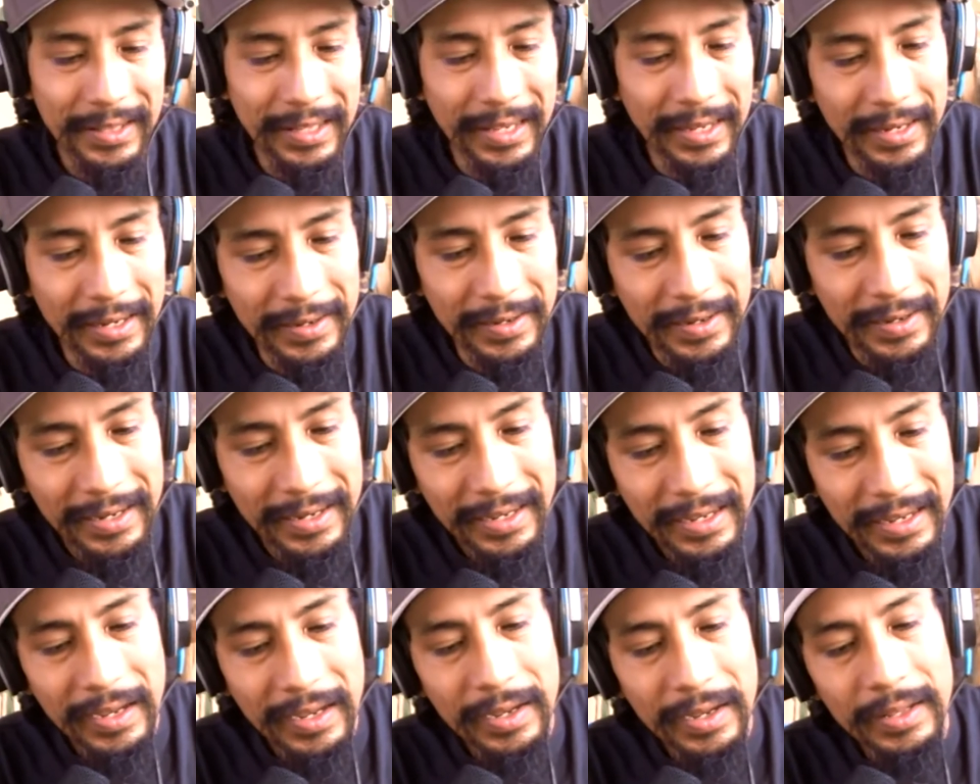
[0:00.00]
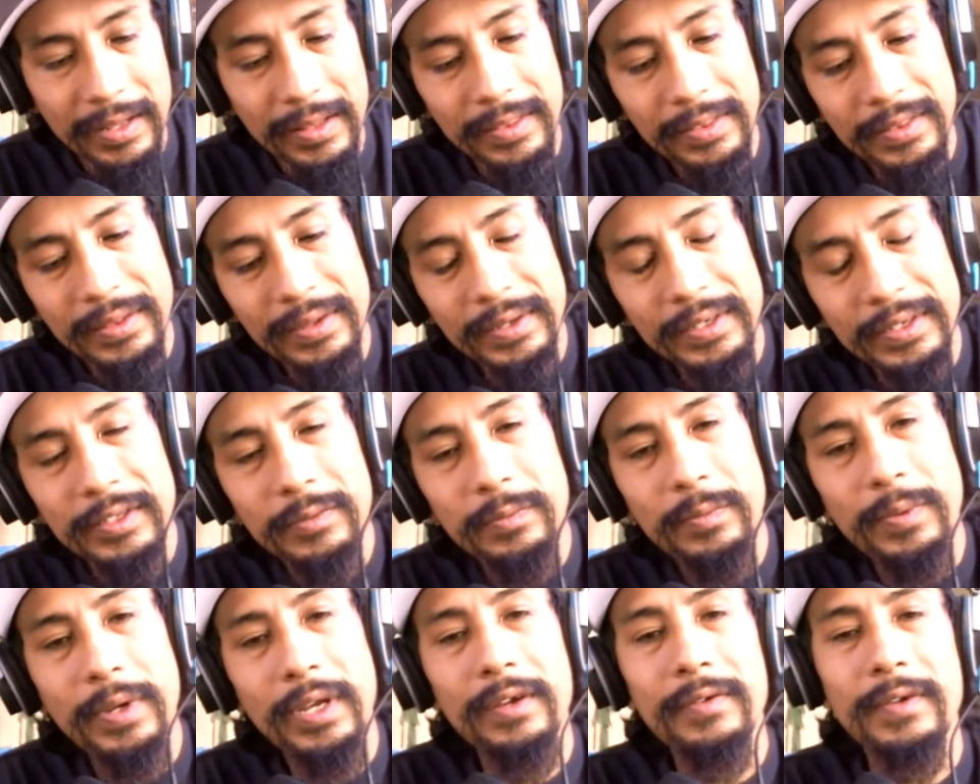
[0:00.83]
Then the
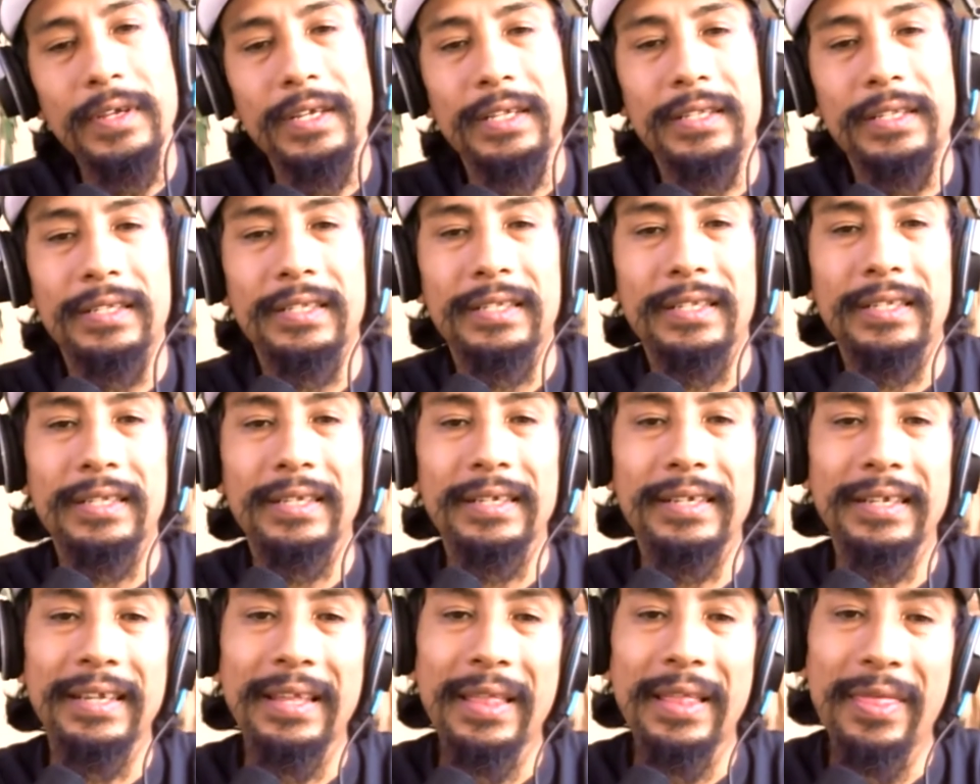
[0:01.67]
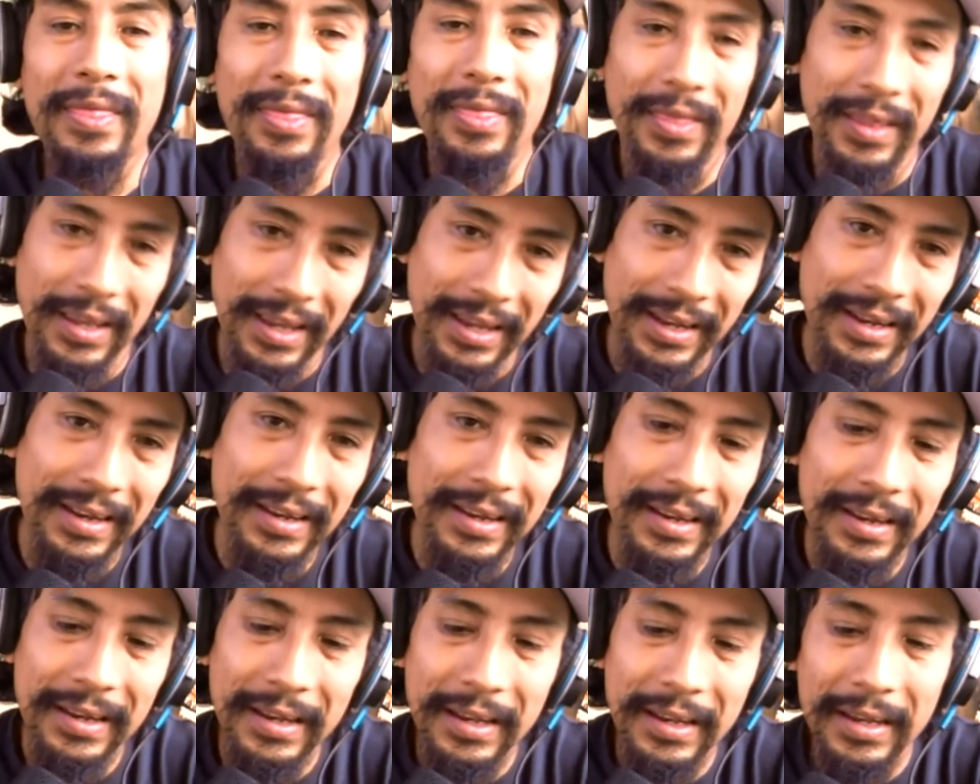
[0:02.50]
experience. Then
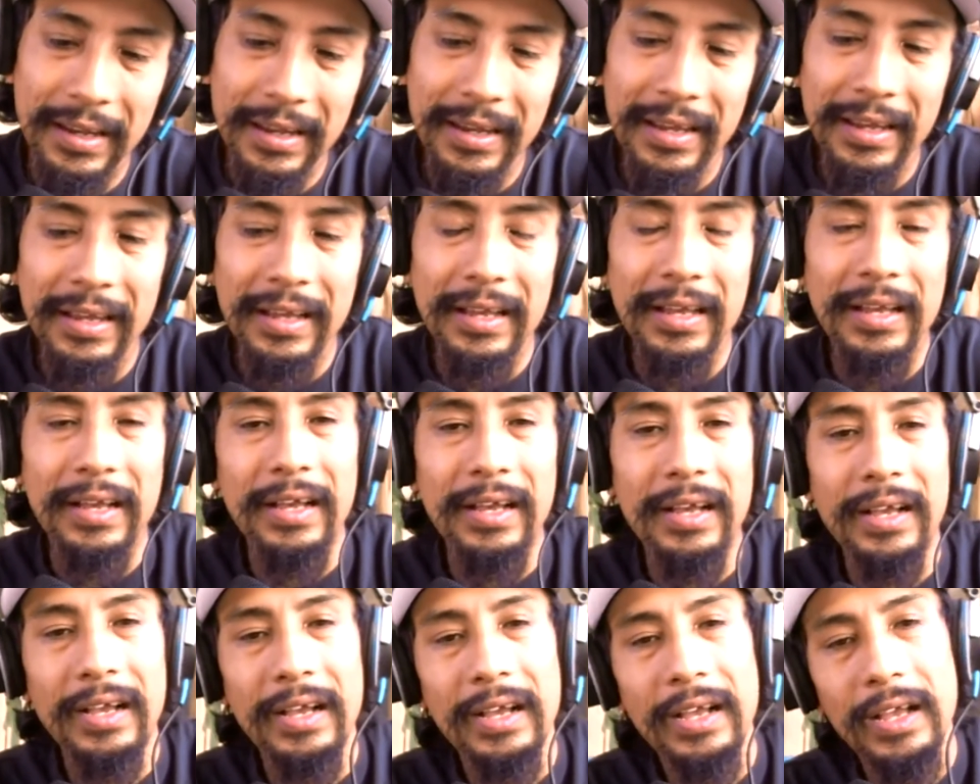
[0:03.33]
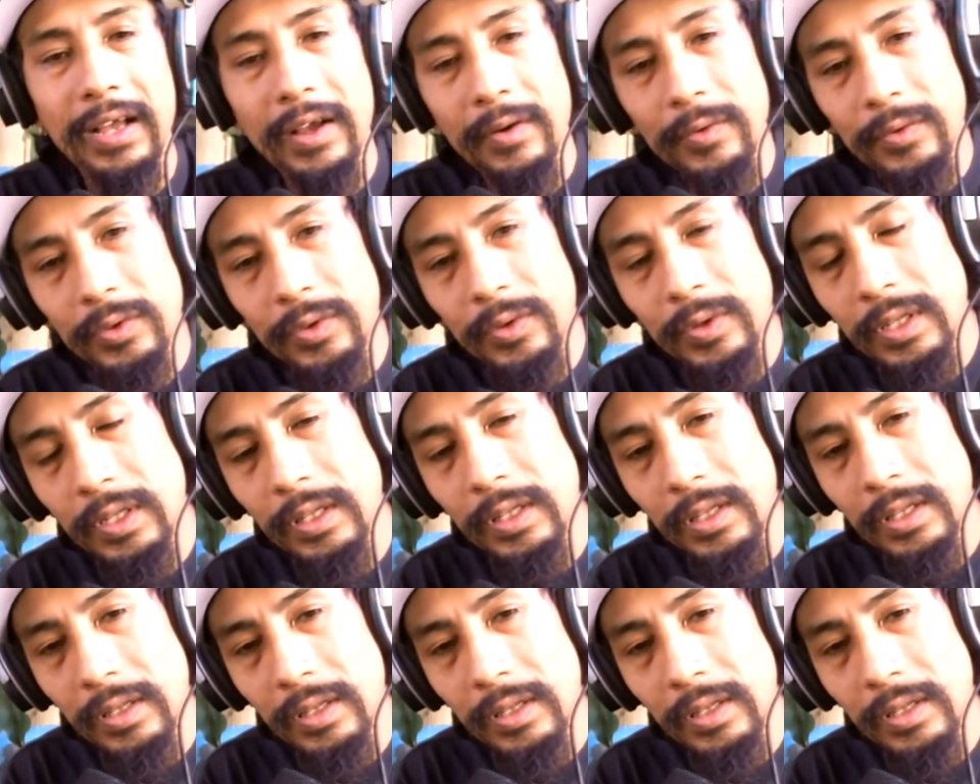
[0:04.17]
how do